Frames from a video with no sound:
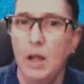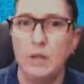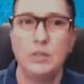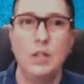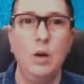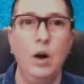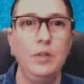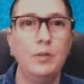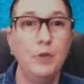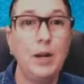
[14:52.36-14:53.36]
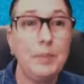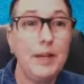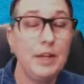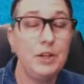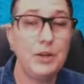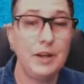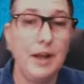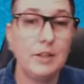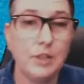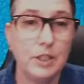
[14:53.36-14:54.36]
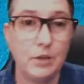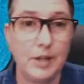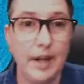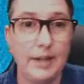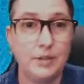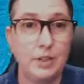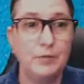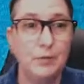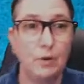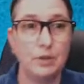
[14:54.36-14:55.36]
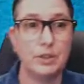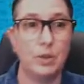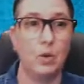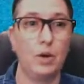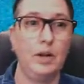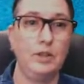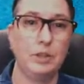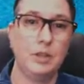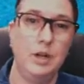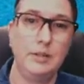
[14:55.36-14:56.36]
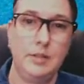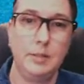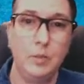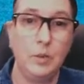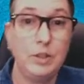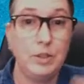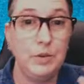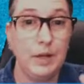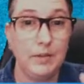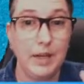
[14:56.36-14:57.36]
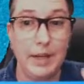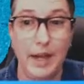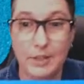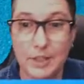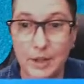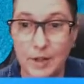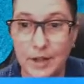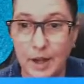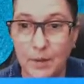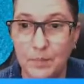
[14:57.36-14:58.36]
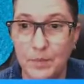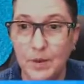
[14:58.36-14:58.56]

So on the free plan, you can actually create 2 folders to organize your content. But once you have an educator account,